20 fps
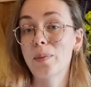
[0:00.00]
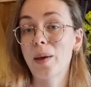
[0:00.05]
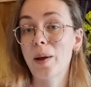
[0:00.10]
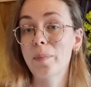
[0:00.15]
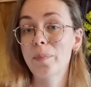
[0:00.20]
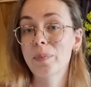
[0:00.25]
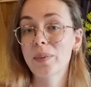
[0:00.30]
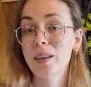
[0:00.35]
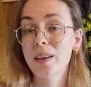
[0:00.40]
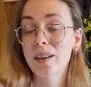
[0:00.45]
that.
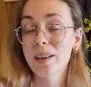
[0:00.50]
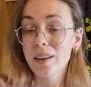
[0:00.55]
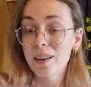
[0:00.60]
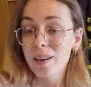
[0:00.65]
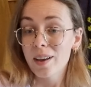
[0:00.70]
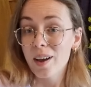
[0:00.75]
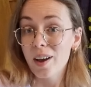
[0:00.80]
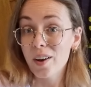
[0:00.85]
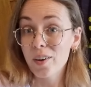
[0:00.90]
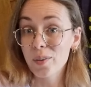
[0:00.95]

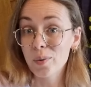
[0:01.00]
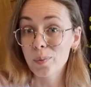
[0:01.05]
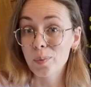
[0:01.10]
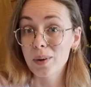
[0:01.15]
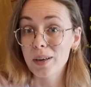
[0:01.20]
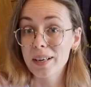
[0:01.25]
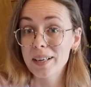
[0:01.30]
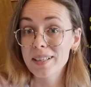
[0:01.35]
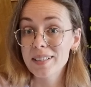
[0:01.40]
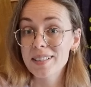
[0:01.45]

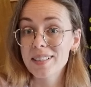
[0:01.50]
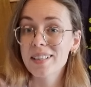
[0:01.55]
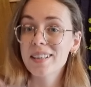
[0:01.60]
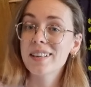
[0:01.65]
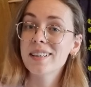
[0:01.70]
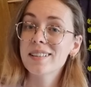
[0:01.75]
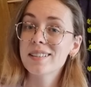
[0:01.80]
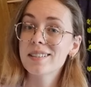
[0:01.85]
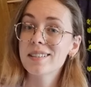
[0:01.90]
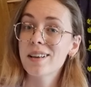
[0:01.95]
Otherwise,
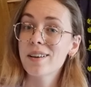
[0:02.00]
it's a